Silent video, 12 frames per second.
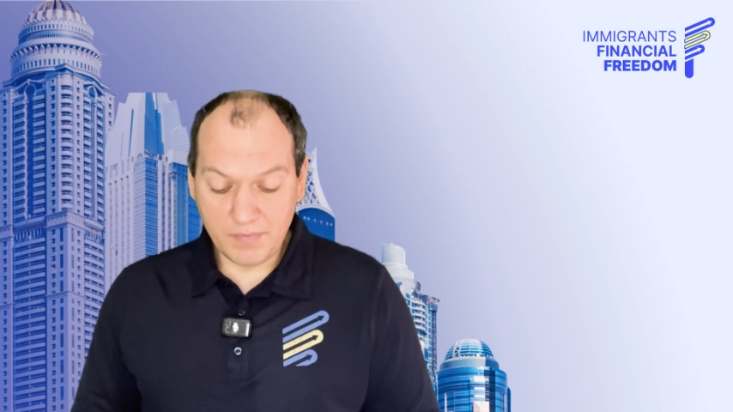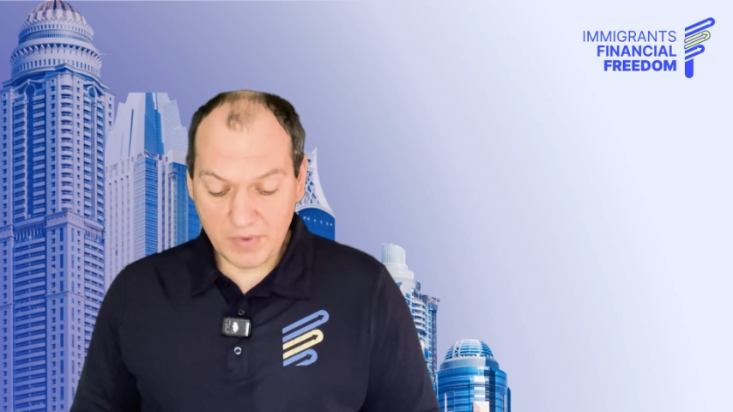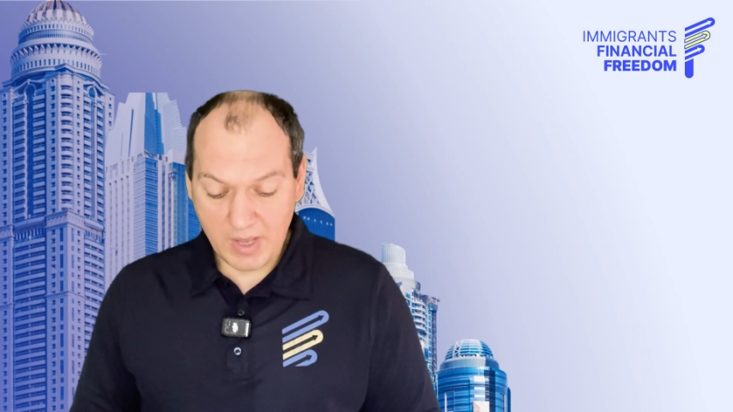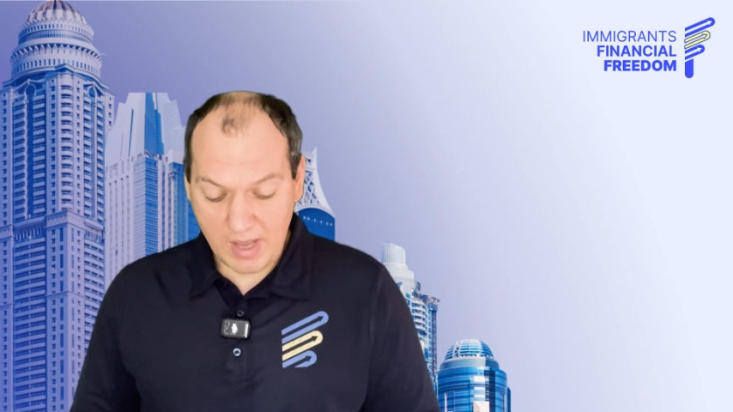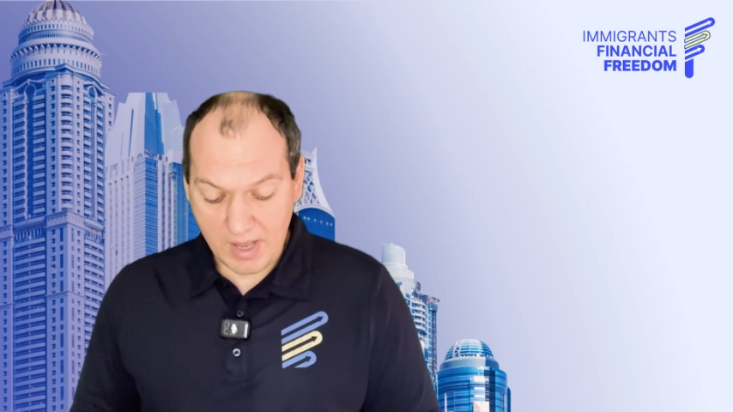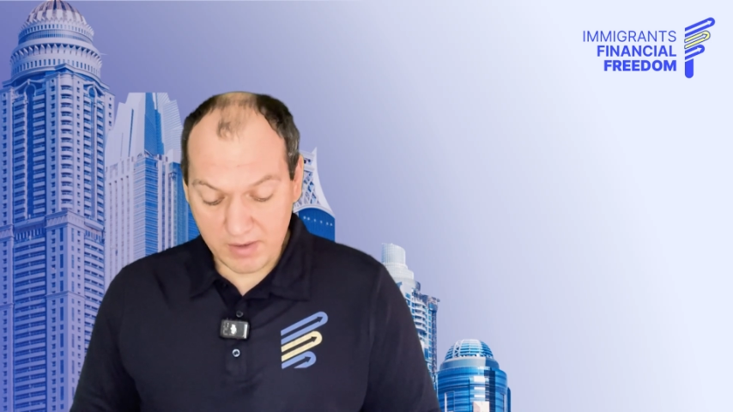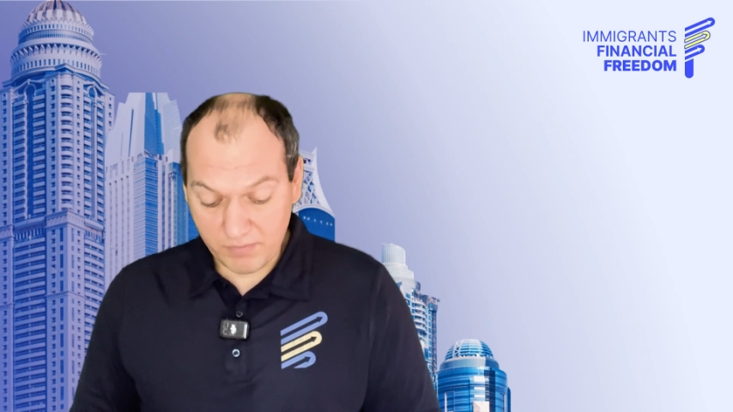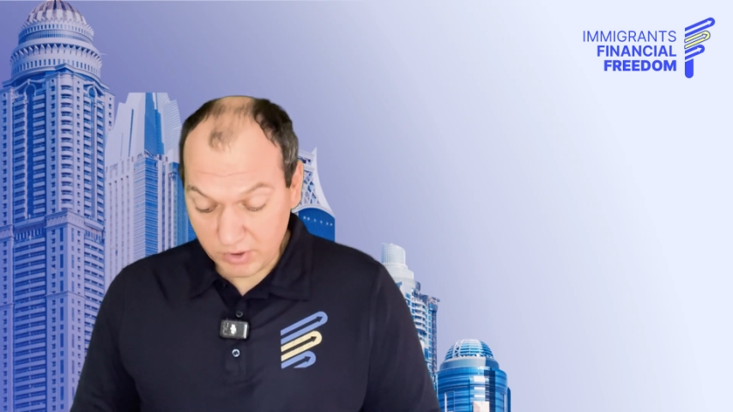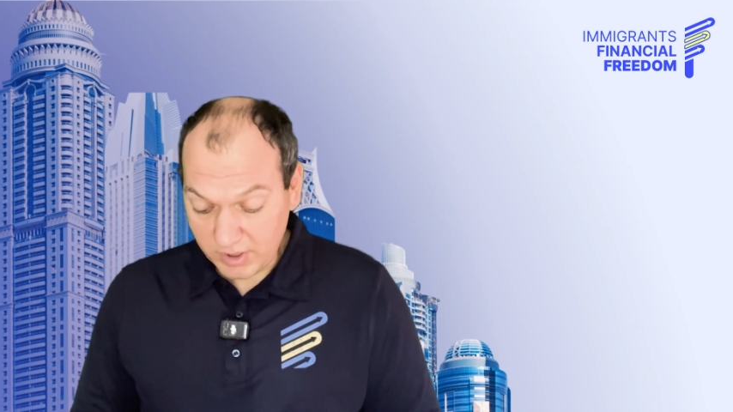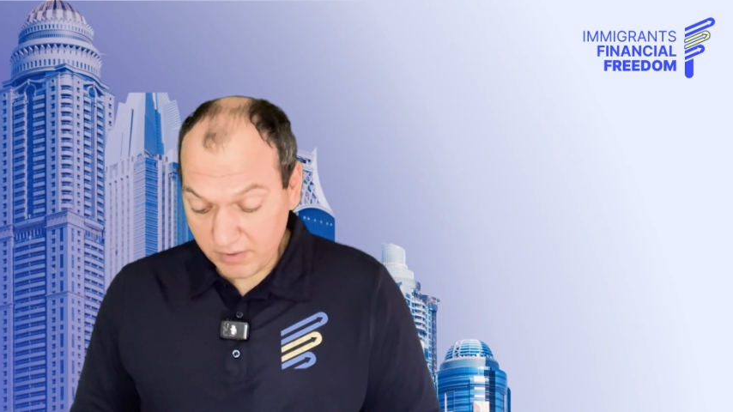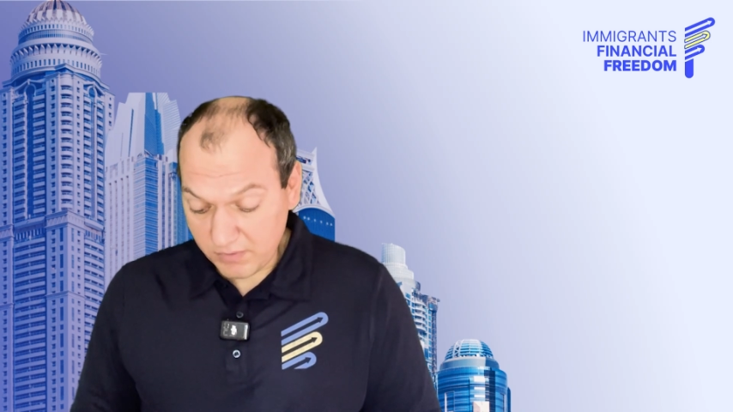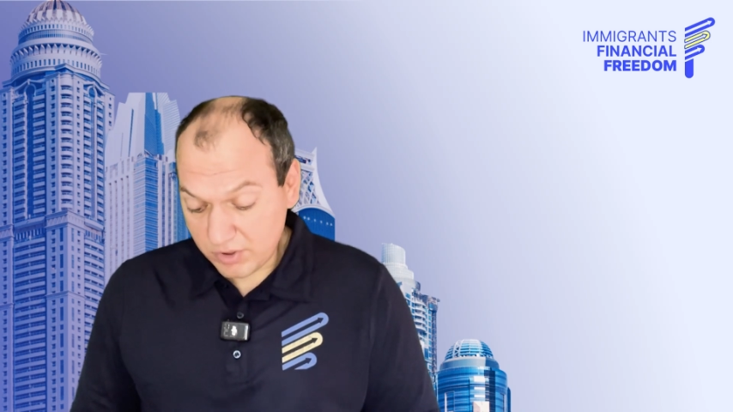And
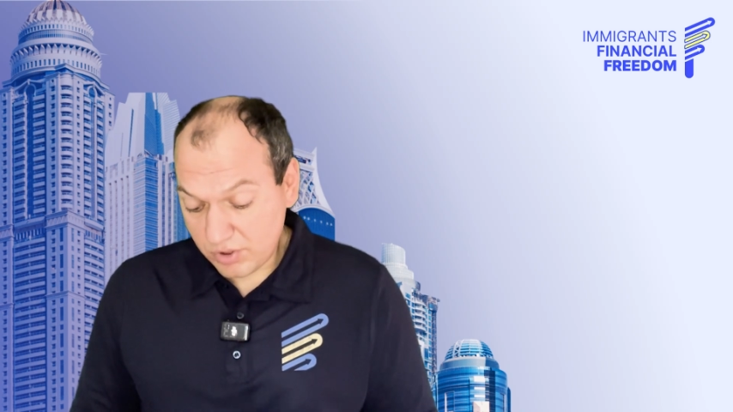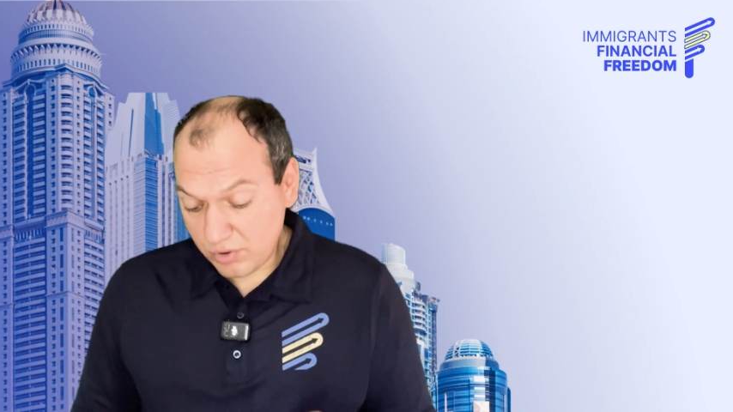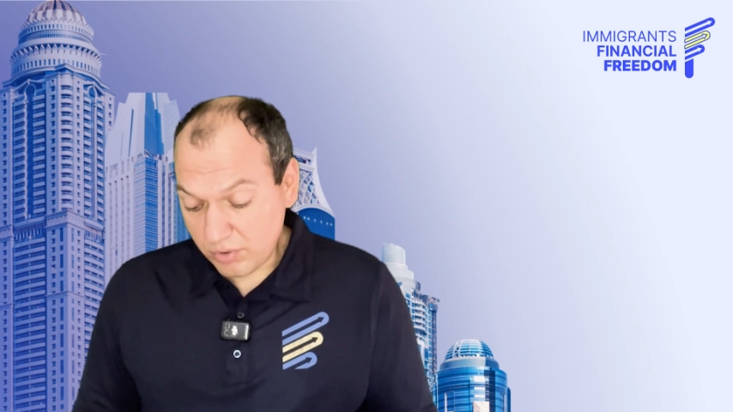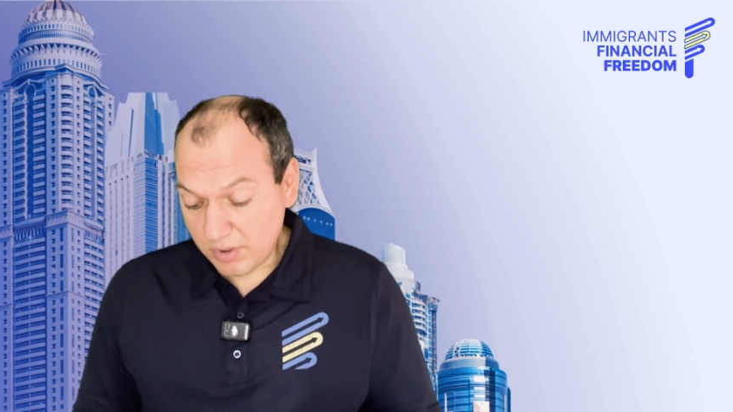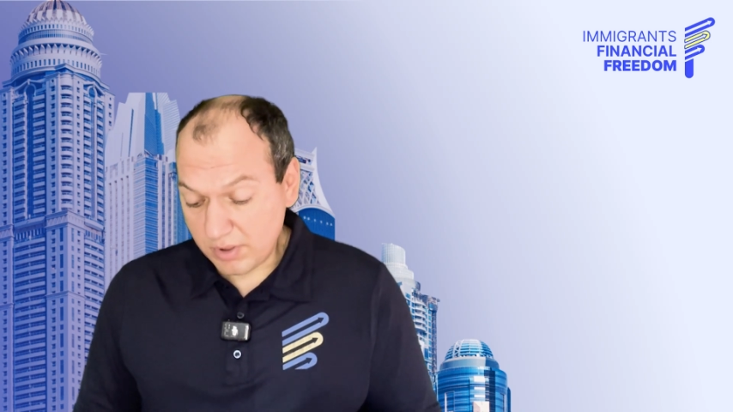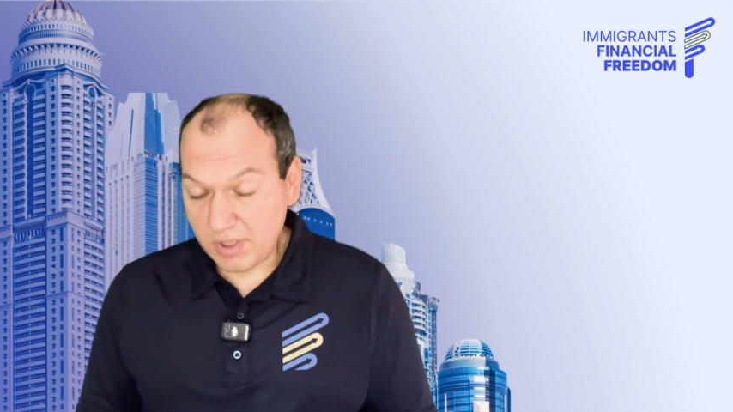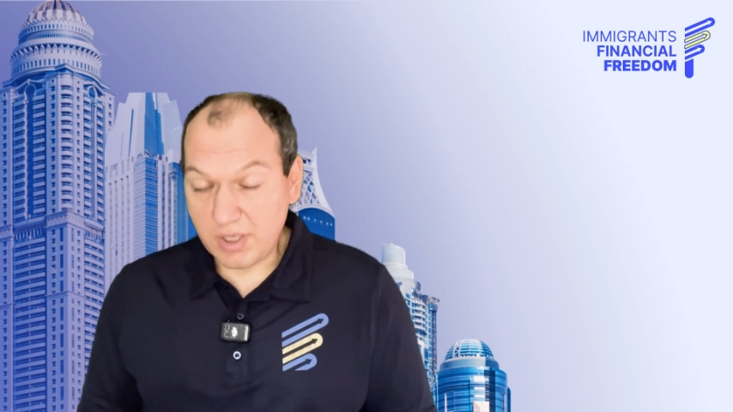what he was doing,